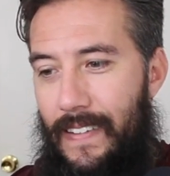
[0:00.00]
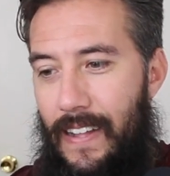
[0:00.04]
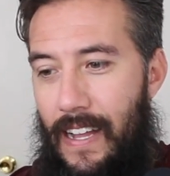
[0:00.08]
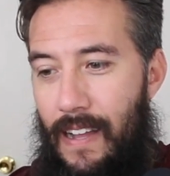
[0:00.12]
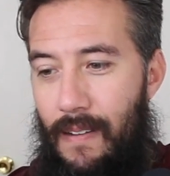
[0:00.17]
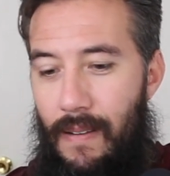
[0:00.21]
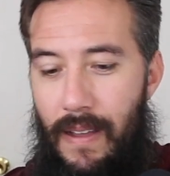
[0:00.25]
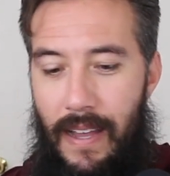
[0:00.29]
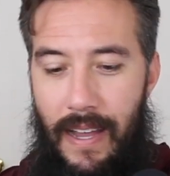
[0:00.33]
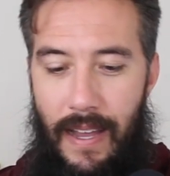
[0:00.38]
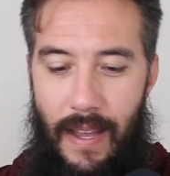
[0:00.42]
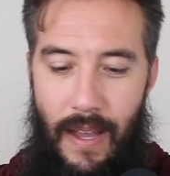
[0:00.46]

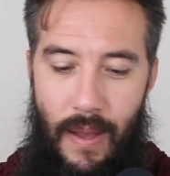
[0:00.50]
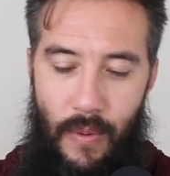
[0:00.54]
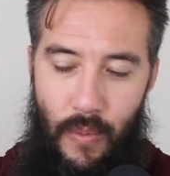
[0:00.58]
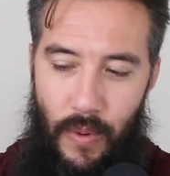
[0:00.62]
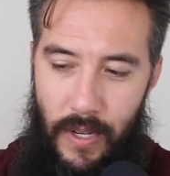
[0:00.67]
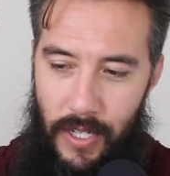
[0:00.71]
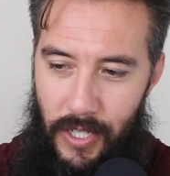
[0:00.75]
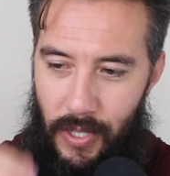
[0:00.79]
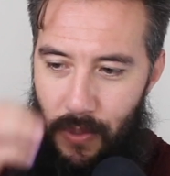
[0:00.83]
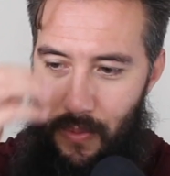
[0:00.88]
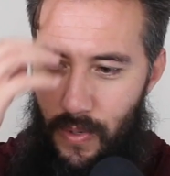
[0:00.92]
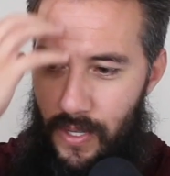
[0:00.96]
I
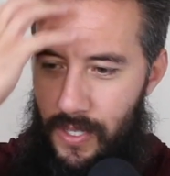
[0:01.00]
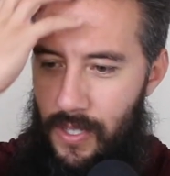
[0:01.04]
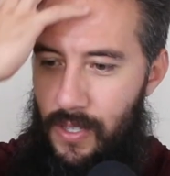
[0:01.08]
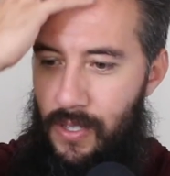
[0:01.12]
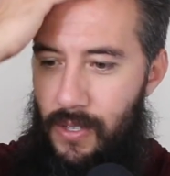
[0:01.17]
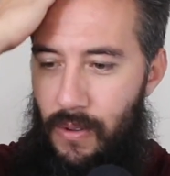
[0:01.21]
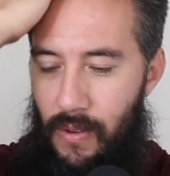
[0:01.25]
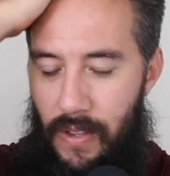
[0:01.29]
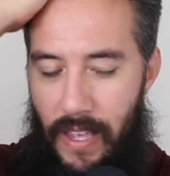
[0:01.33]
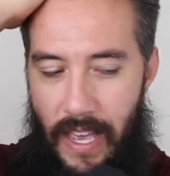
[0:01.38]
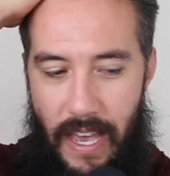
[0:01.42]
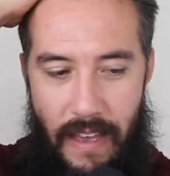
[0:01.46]
wish he wasn't
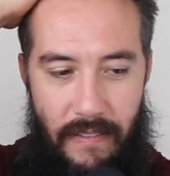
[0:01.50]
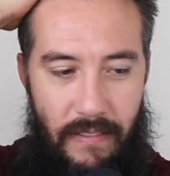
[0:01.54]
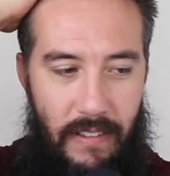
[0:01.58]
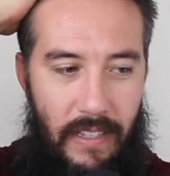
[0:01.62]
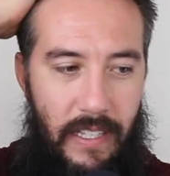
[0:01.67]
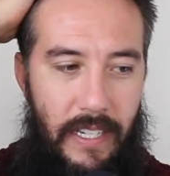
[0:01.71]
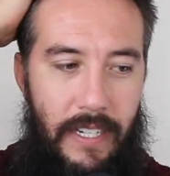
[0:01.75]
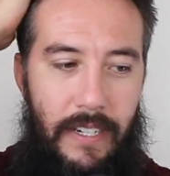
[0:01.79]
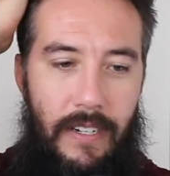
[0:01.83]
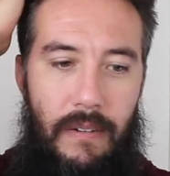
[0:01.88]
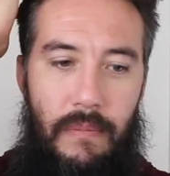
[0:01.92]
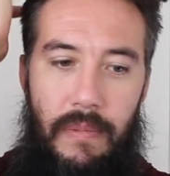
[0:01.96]
so
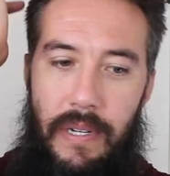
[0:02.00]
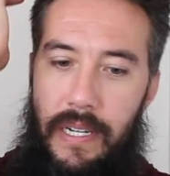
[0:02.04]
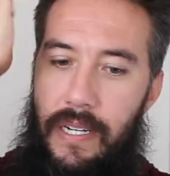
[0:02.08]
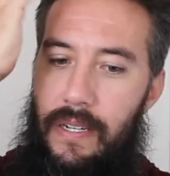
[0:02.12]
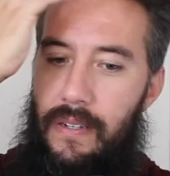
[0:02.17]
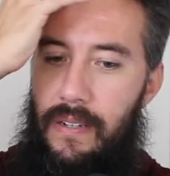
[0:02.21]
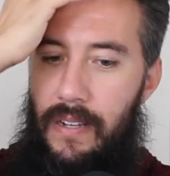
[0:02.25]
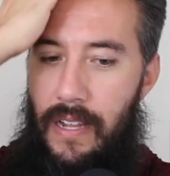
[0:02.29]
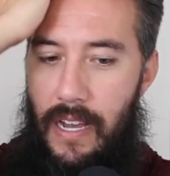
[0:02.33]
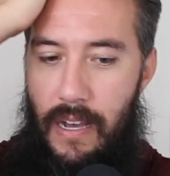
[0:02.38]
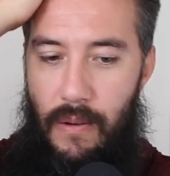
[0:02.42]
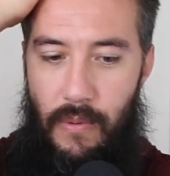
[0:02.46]
cavalier
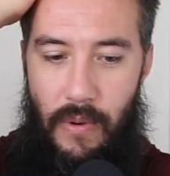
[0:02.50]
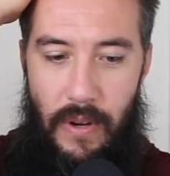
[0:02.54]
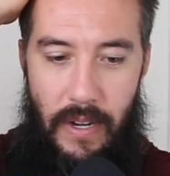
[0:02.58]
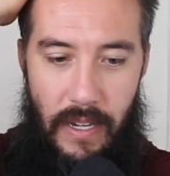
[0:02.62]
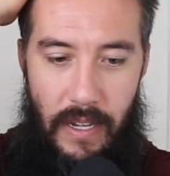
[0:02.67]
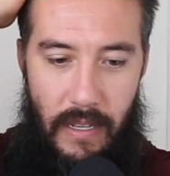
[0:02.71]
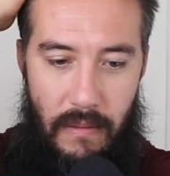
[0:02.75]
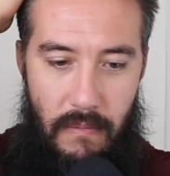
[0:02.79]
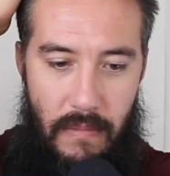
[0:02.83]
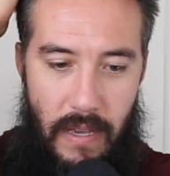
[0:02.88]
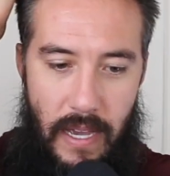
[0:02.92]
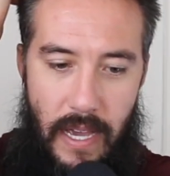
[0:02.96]
about not
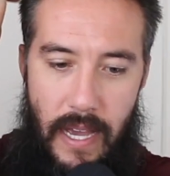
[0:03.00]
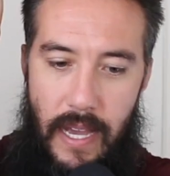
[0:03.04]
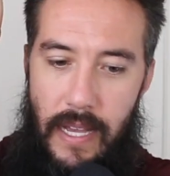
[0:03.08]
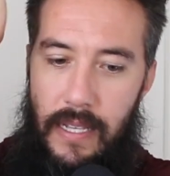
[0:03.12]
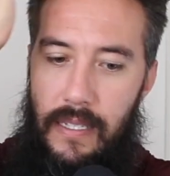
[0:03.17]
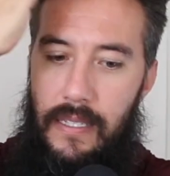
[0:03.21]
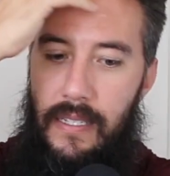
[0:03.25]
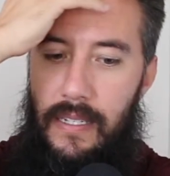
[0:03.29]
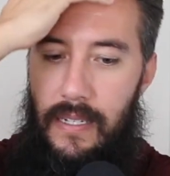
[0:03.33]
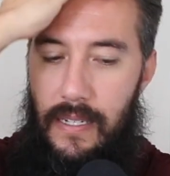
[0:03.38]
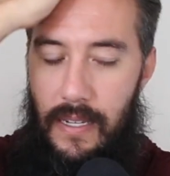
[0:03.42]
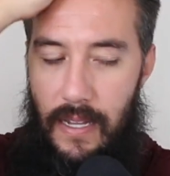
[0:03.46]
wearing a
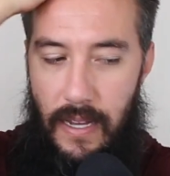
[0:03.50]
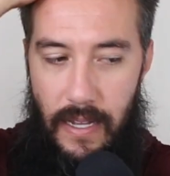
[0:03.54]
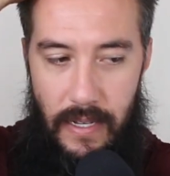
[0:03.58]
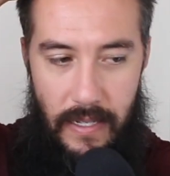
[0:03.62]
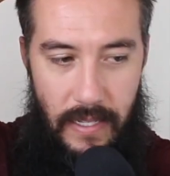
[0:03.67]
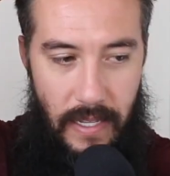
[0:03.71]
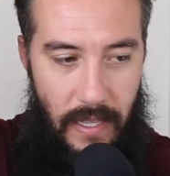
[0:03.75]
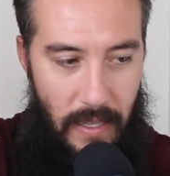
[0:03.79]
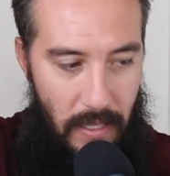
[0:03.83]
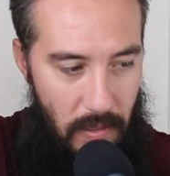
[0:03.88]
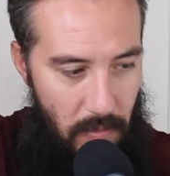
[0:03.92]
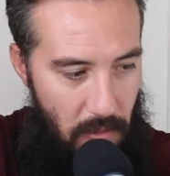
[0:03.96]
mask and not
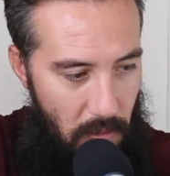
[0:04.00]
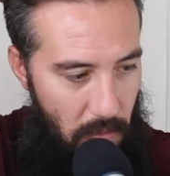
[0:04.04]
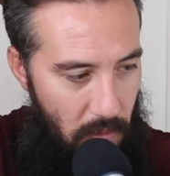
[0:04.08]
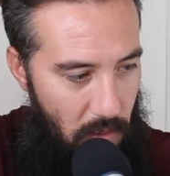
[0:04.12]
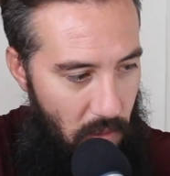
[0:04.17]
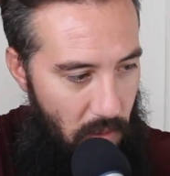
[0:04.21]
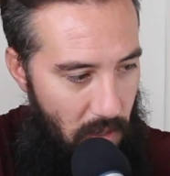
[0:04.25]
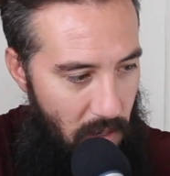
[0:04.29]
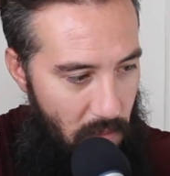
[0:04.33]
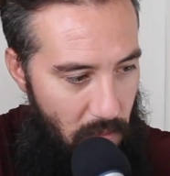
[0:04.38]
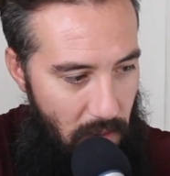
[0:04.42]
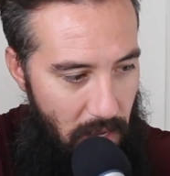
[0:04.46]
telling people to
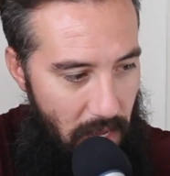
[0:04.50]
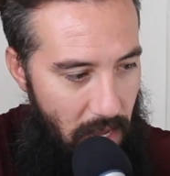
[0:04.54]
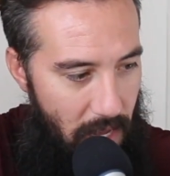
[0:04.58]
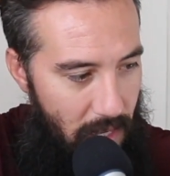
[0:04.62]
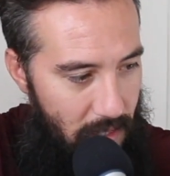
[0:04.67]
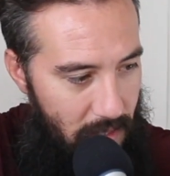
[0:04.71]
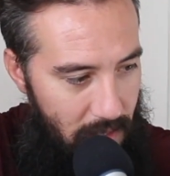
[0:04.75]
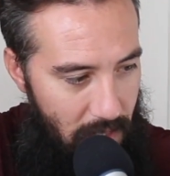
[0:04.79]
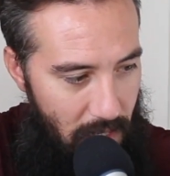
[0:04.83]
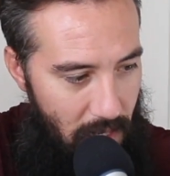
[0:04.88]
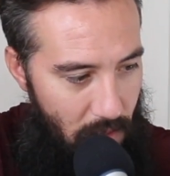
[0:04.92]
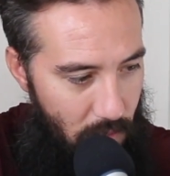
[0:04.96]
wear a
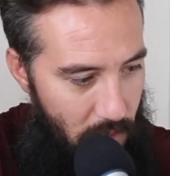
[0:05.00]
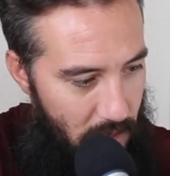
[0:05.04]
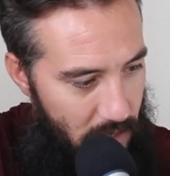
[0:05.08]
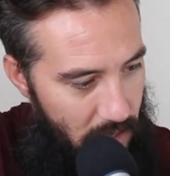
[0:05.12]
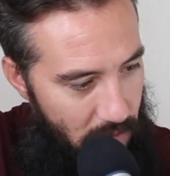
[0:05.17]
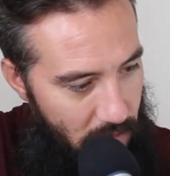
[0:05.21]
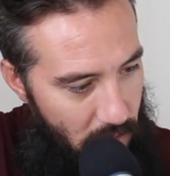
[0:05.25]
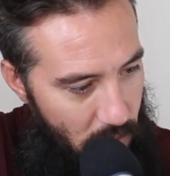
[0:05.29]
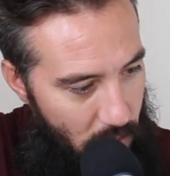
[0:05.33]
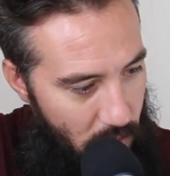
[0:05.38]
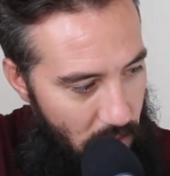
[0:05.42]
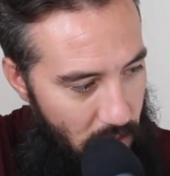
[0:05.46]
mask. And I wish
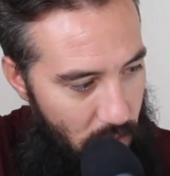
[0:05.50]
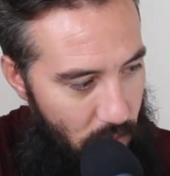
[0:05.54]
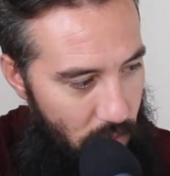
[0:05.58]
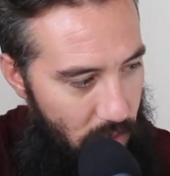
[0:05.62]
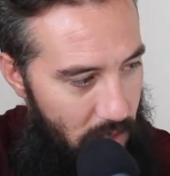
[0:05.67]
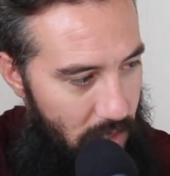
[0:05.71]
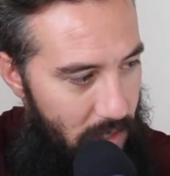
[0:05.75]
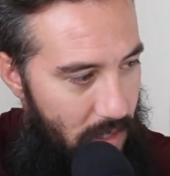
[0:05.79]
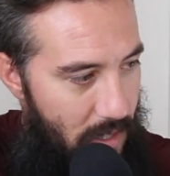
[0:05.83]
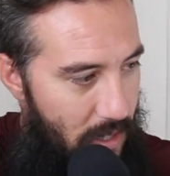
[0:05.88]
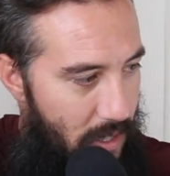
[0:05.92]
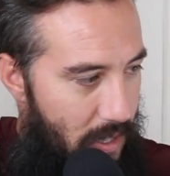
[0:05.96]
everyone
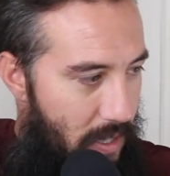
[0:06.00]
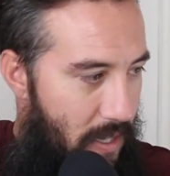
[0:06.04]
would